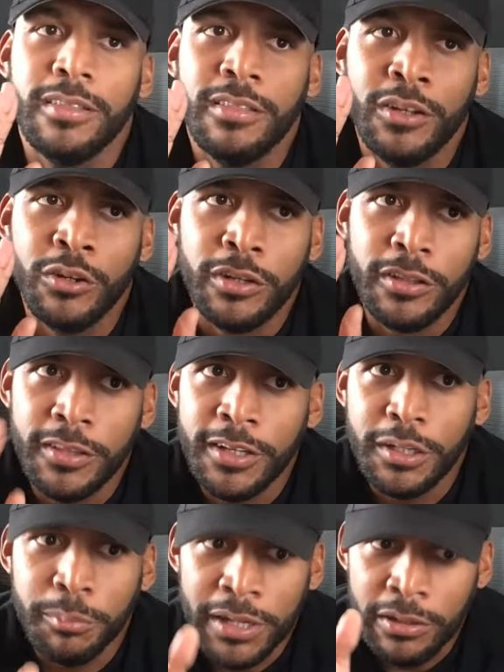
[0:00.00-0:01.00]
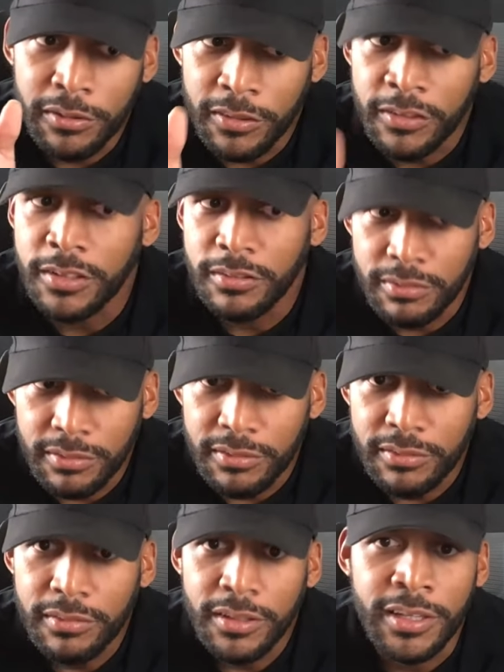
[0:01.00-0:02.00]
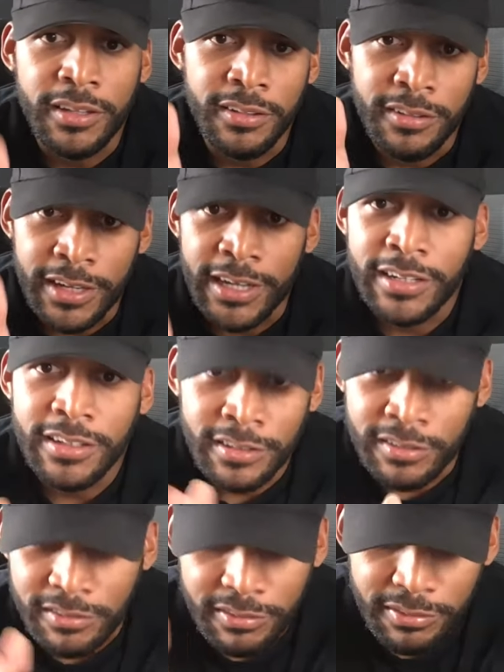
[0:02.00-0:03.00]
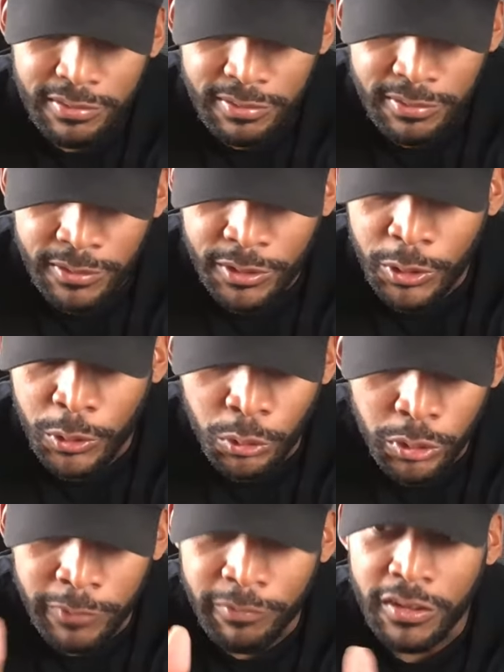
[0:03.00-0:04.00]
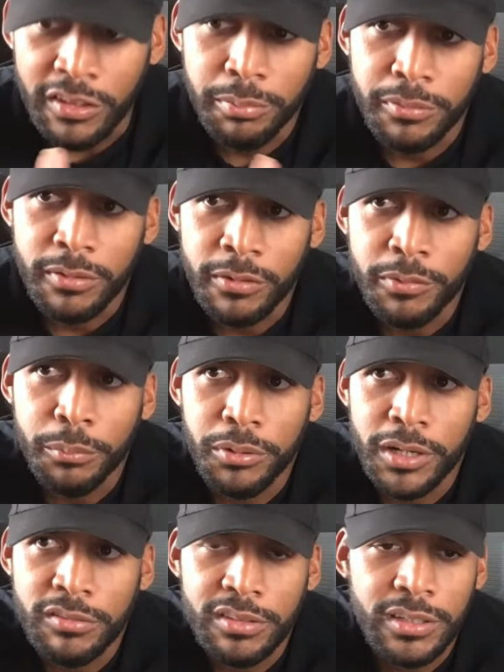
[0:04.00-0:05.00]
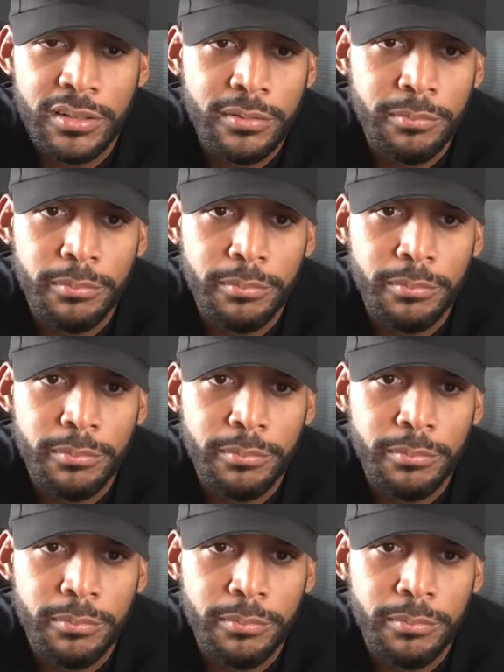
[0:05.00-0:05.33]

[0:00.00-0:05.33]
they're going to think about this. And that is the goal of this specific project,